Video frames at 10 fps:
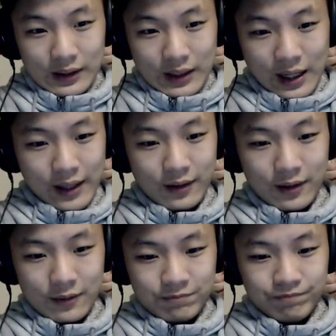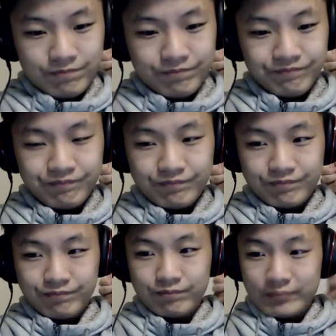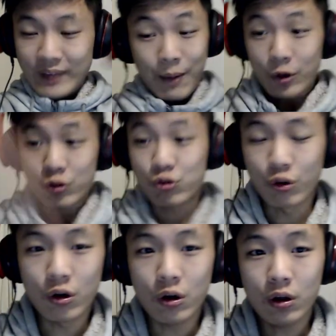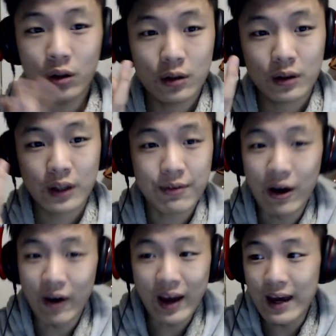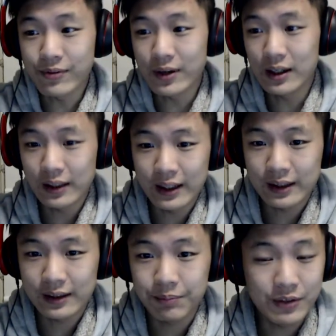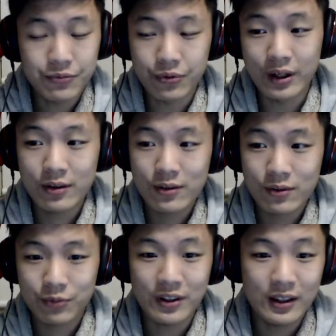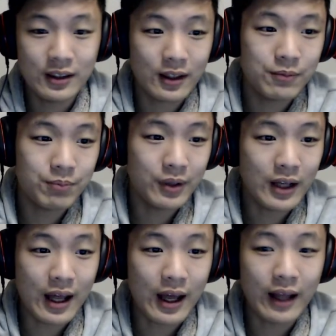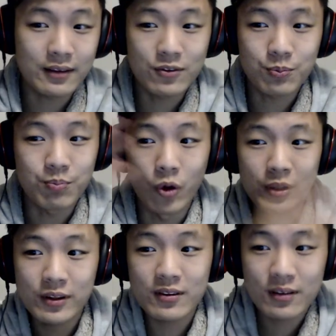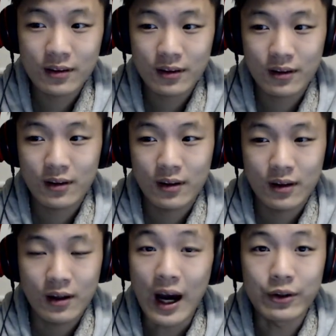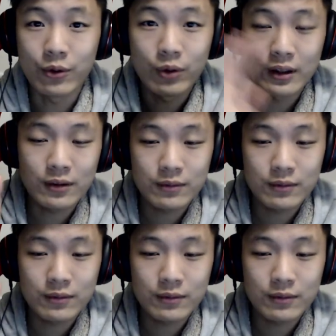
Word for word: and um, I'm not sure if I'll ever like be friends with Dean again, but I, at this moment, I don't want to.